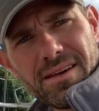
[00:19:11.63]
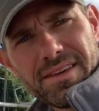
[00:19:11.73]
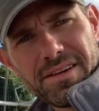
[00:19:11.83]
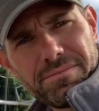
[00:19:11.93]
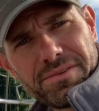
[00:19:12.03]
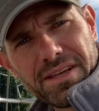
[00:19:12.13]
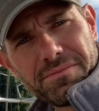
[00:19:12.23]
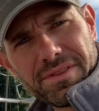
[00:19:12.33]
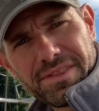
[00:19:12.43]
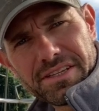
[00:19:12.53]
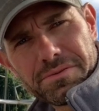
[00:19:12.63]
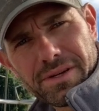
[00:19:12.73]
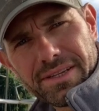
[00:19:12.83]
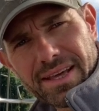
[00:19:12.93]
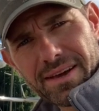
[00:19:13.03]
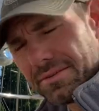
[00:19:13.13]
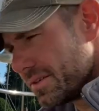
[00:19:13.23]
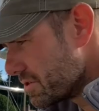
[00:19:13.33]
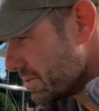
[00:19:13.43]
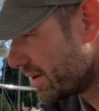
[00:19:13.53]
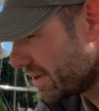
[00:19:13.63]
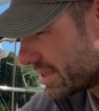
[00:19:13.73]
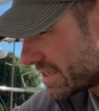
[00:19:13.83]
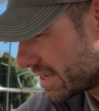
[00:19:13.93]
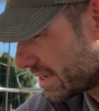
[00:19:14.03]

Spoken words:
think I'm done with this one now as well. You can see